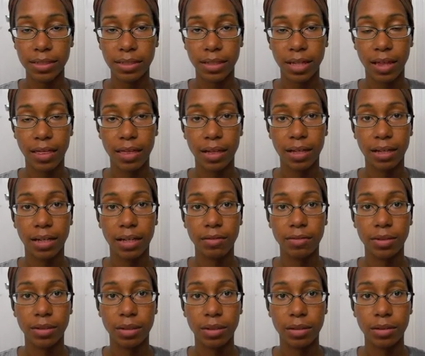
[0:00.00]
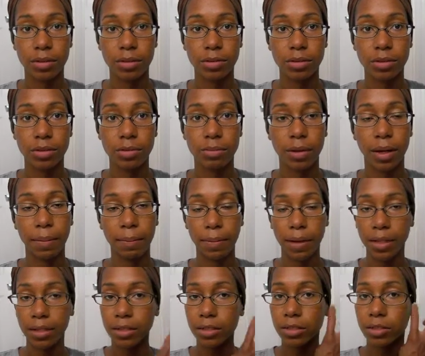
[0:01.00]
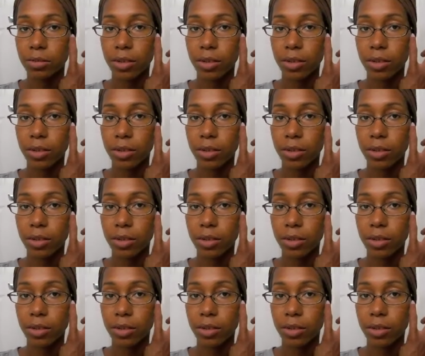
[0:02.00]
and then I would go to my bonnet